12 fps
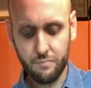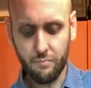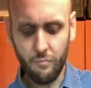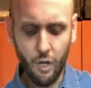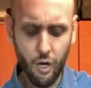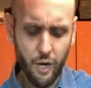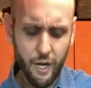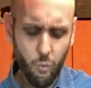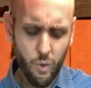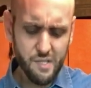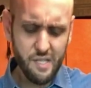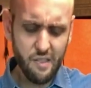All right,
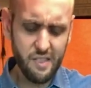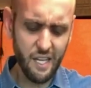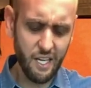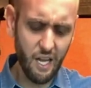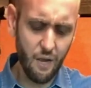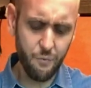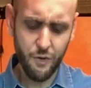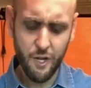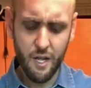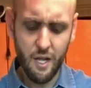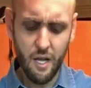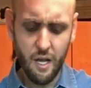once it's thick enough,
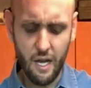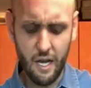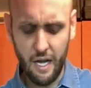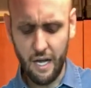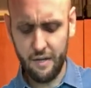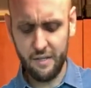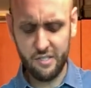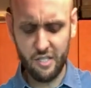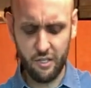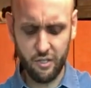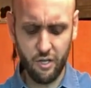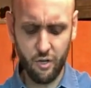it's
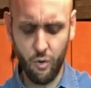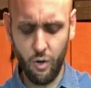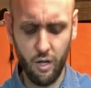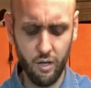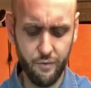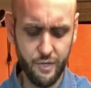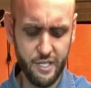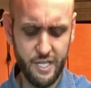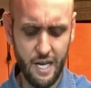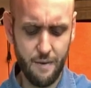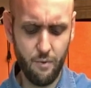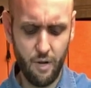not gonna go all over the
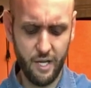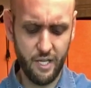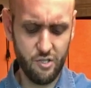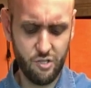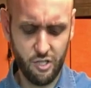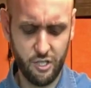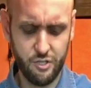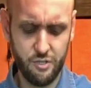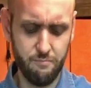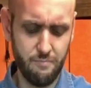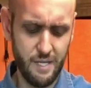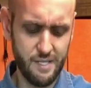table. I can start to
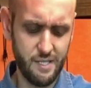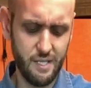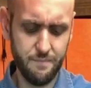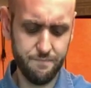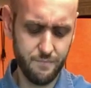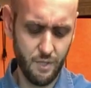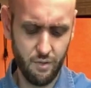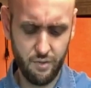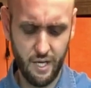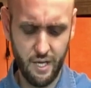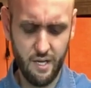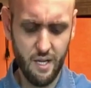mix it,
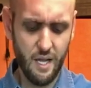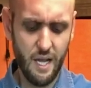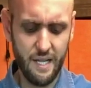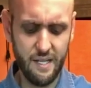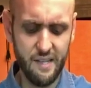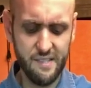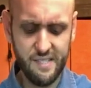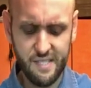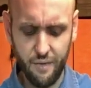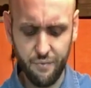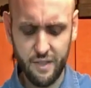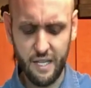okay? I didn't
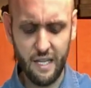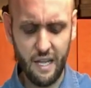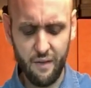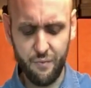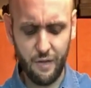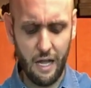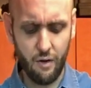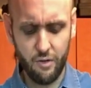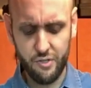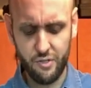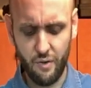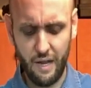sift that flour,
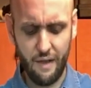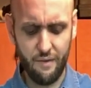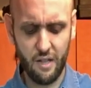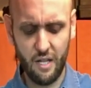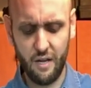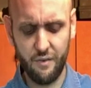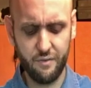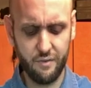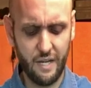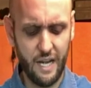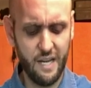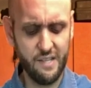so I have a lot of
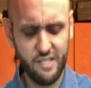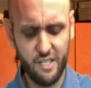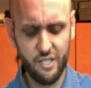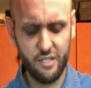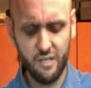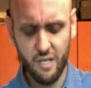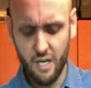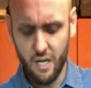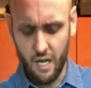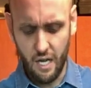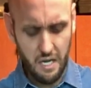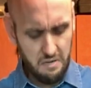grains here.
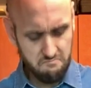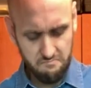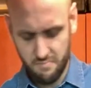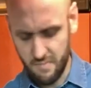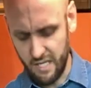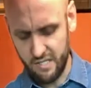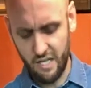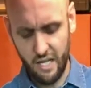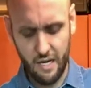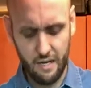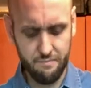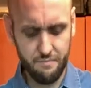That's not
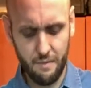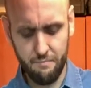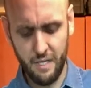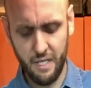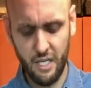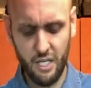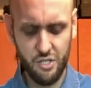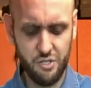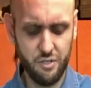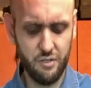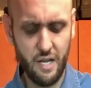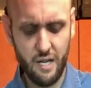a big
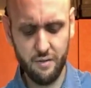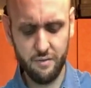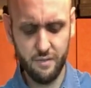issue now,